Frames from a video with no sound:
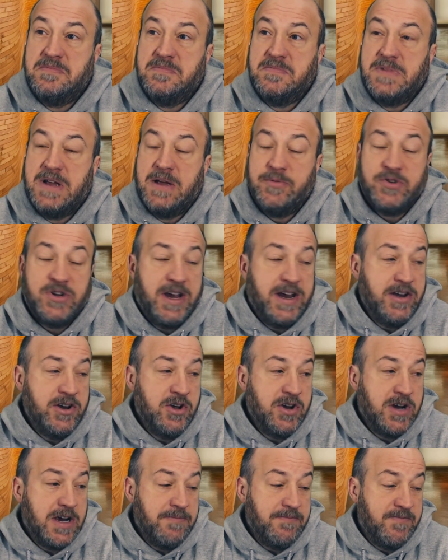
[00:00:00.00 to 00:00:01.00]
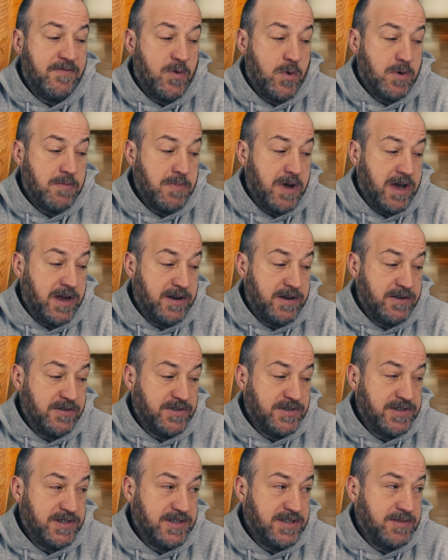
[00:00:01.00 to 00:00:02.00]
I'm trying to hook up 4 monitors
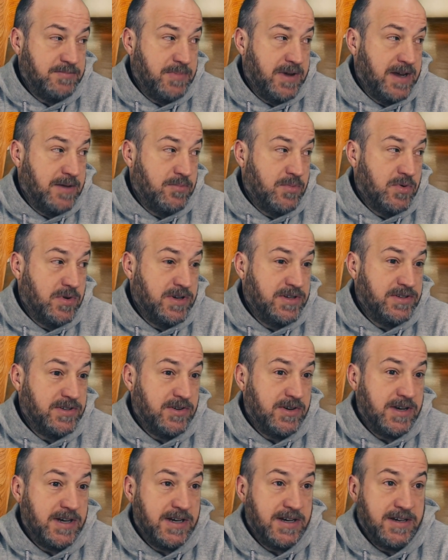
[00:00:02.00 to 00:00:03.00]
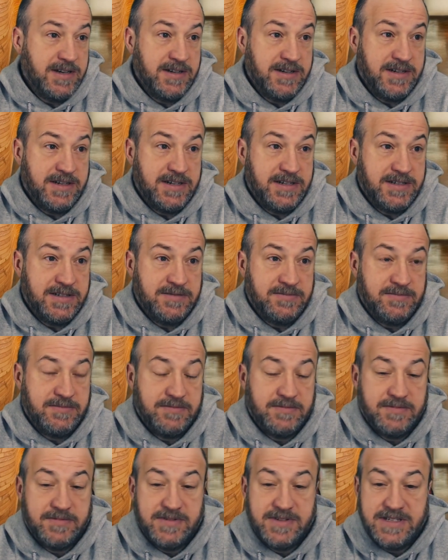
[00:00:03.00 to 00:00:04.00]
to this bad boy so I can
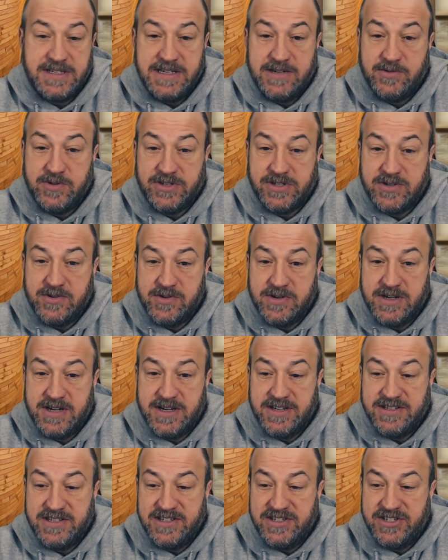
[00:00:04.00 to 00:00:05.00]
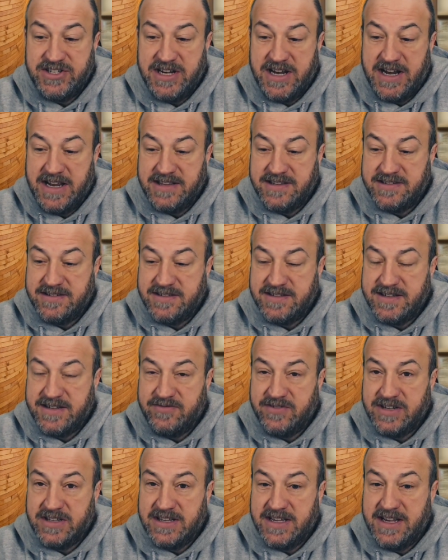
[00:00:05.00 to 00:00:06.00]
see what's going on, see chats and stuff
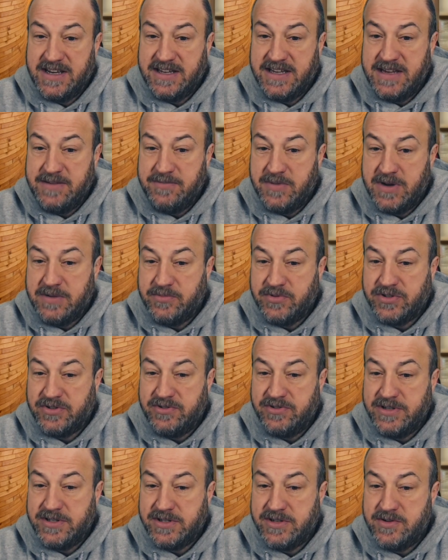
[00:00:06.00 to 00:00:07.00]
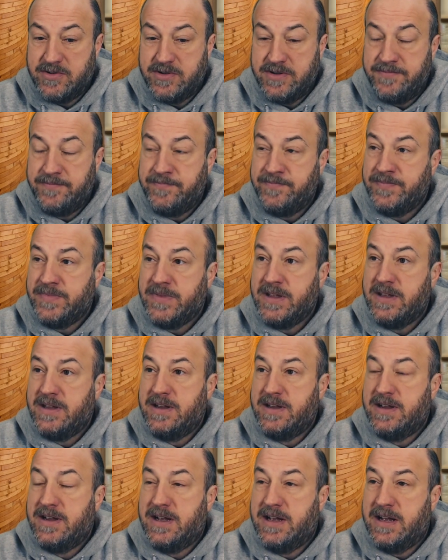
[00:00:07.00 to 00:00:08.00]
like that. Keep a couple screens going.
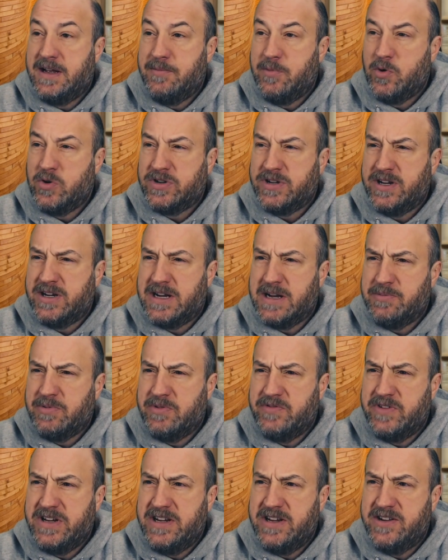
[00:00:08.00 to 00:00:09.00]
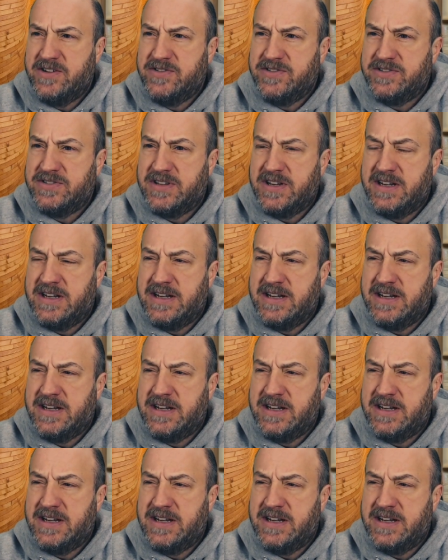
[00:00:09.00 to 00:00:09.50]
Worked on a couple videos.